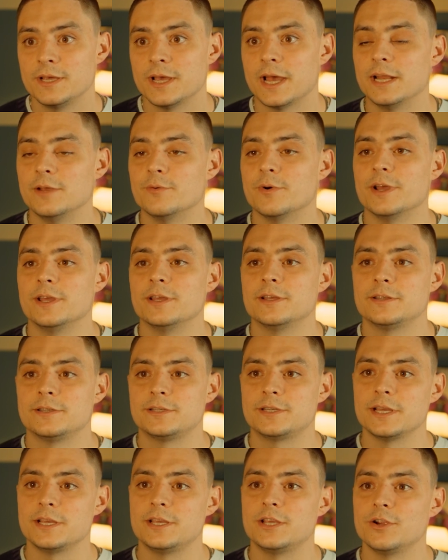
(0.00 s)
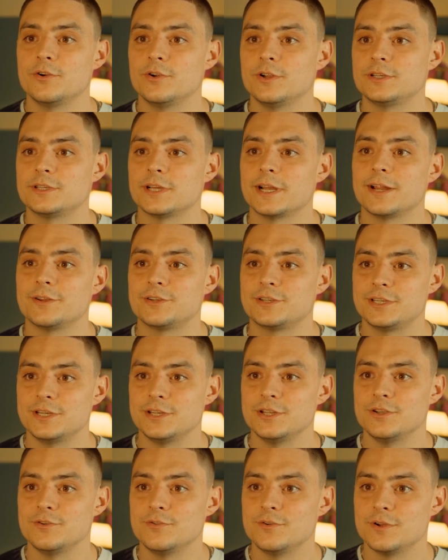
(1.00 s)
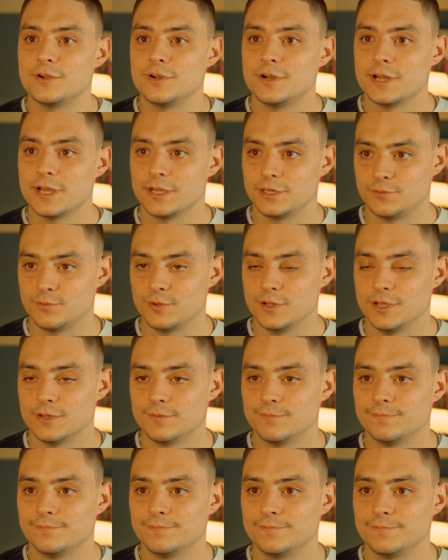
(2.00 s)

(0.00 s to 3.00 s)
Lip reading: Anyway, stay curious. I'll see you next week.